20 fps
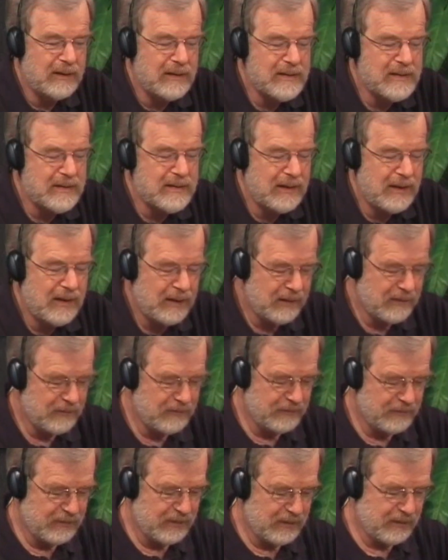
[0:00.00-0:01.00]
this day
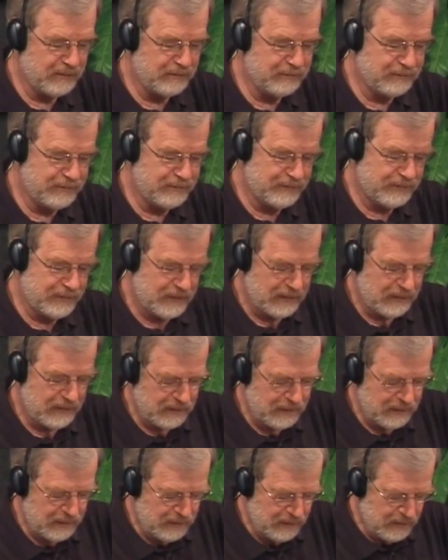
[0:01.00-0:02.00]
of
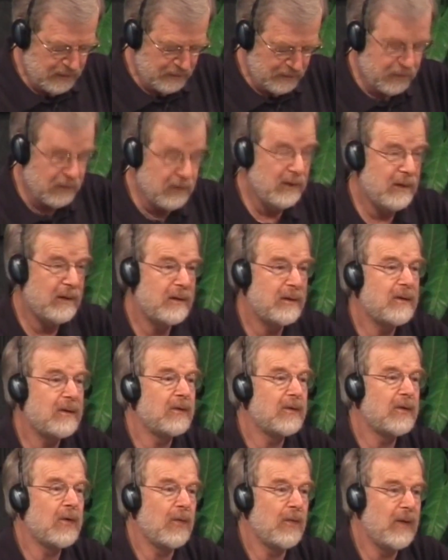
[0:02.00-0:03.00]

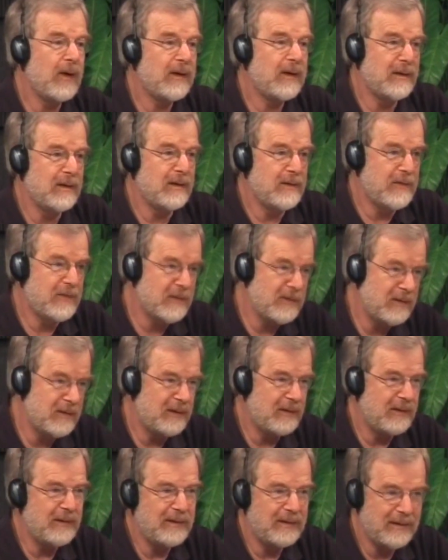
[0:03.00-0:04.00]
political correctness,
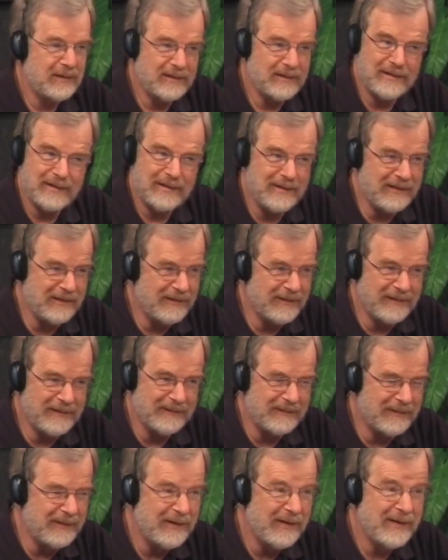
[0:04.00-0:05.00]
it
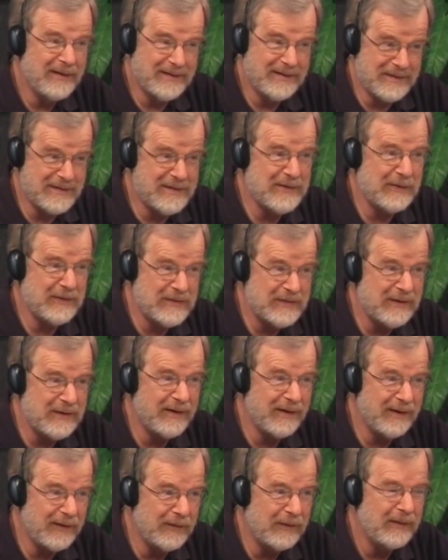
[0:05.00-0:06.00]
just shows you
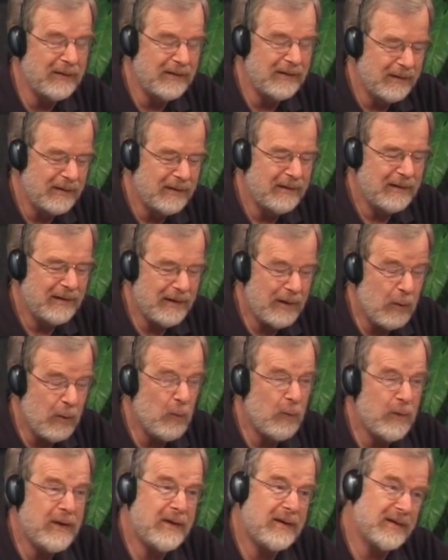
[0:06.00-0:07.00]
how
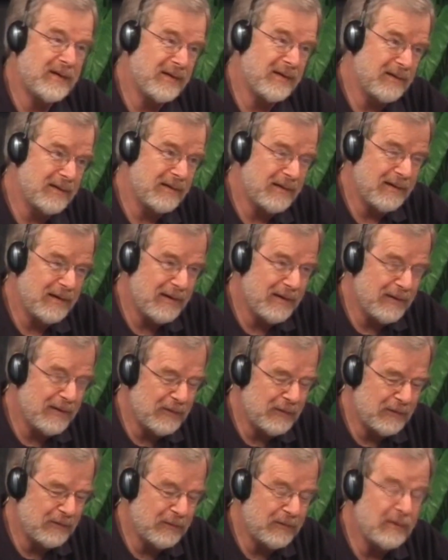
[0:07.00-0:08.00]
weak and
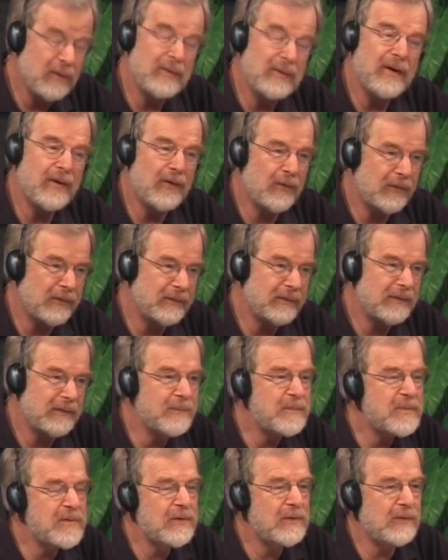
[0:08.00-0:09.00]
how
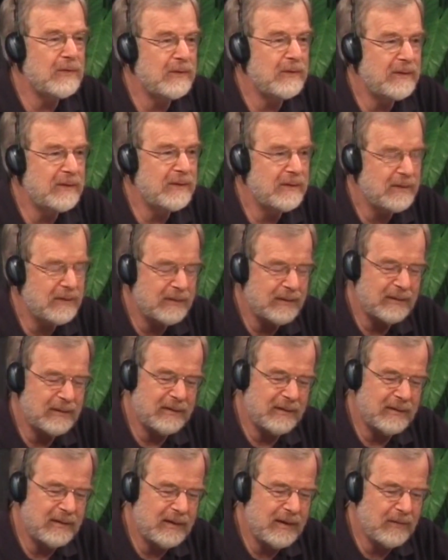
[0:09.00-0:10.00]
absurd
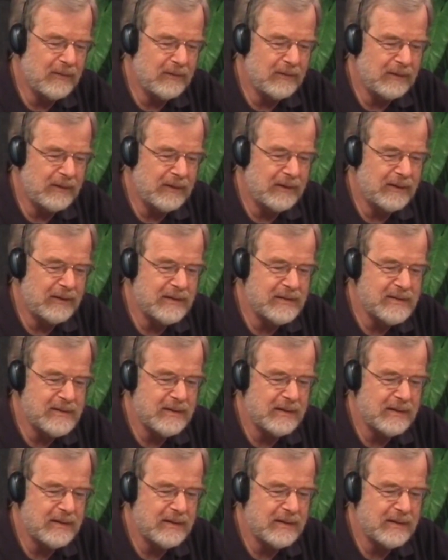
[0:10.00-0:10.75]
that really is.